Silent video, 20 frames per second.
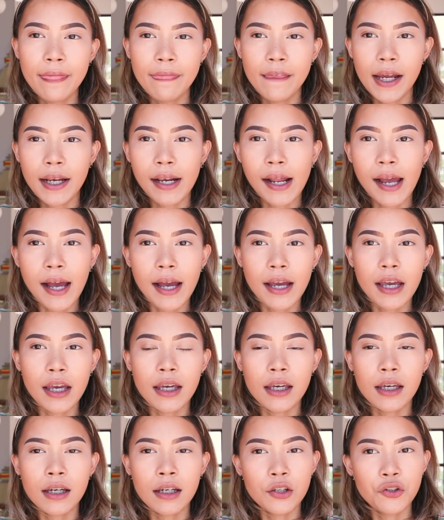that
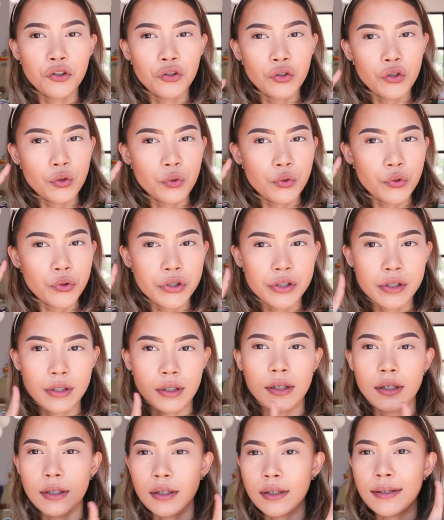I
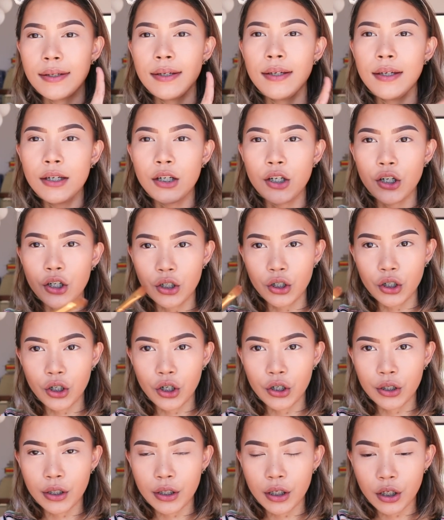used here
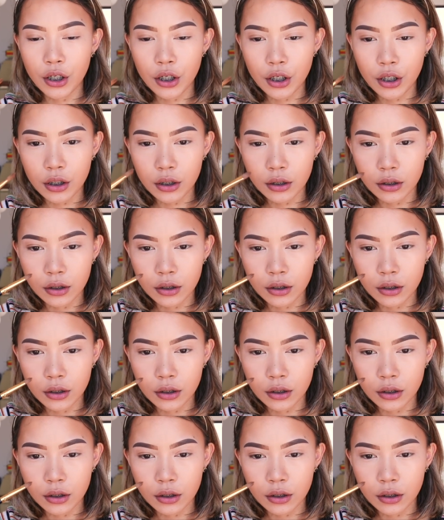earlier.